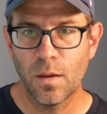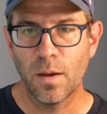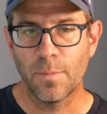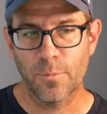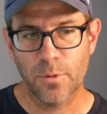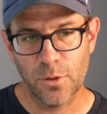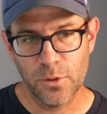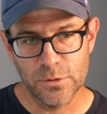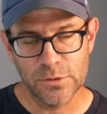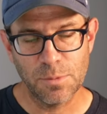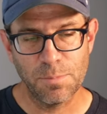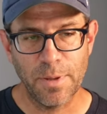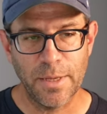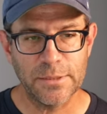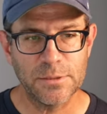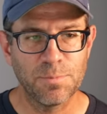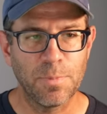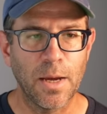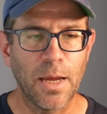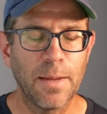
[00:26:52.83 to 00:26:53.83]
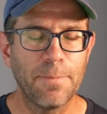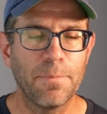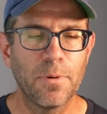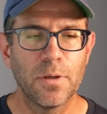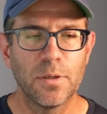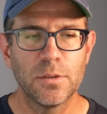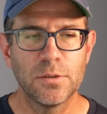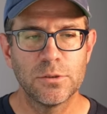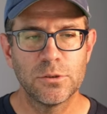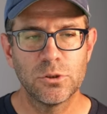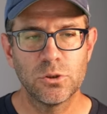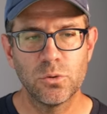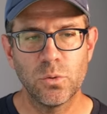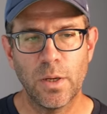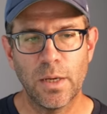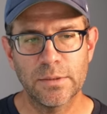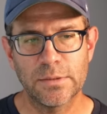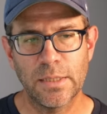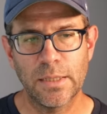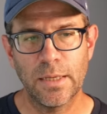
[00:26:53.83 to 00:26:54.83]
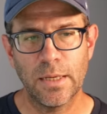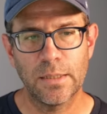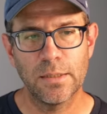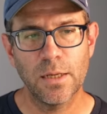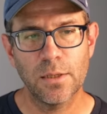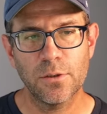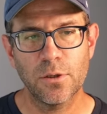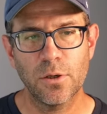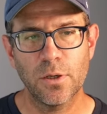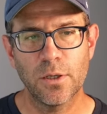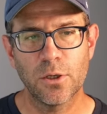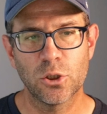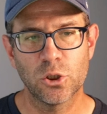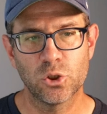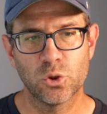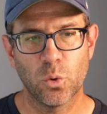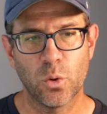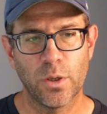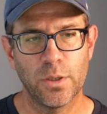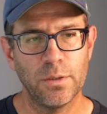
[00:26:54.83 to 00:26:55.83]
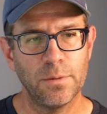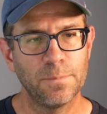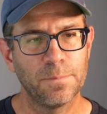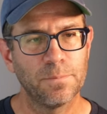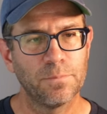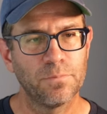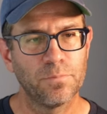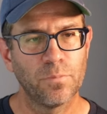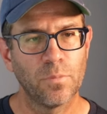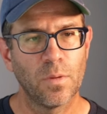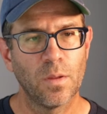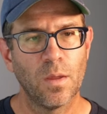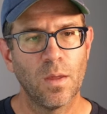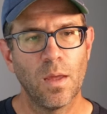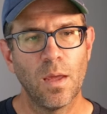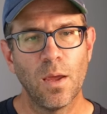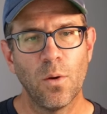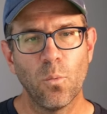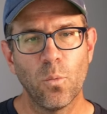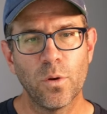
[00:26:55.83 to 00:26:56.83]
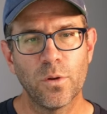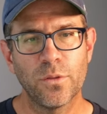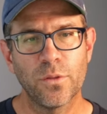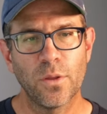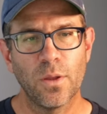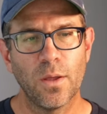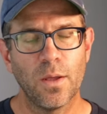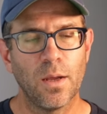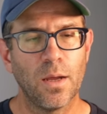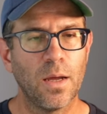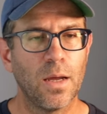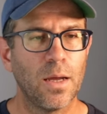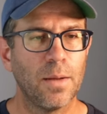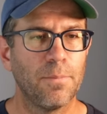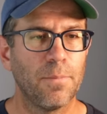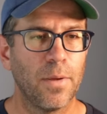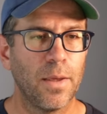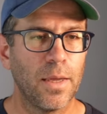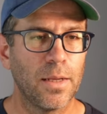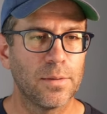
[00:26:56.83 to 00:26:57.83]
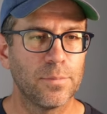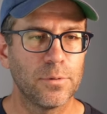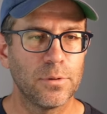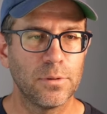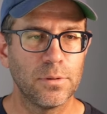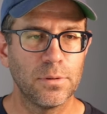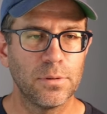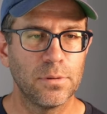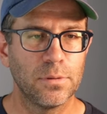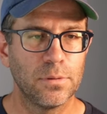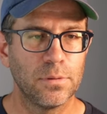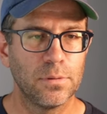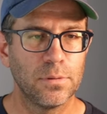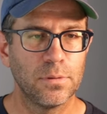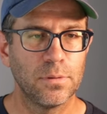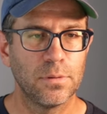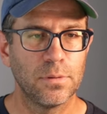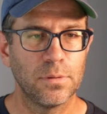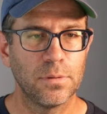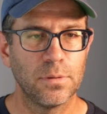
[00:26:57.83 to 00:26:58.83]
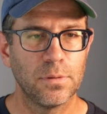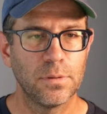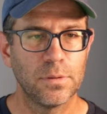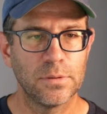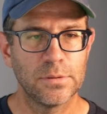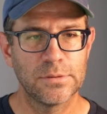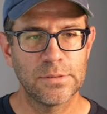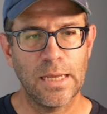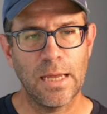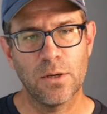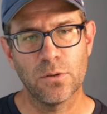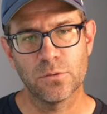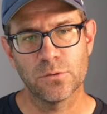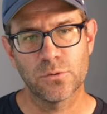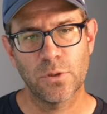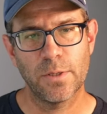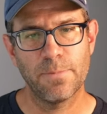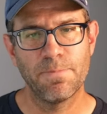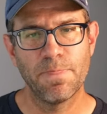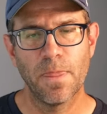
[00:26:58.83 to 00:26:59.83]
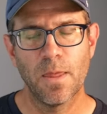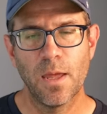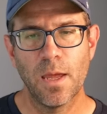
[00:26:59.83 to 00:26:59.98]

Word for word: I'm going to use the base pipe to say another inner join with um, animal sounds, right?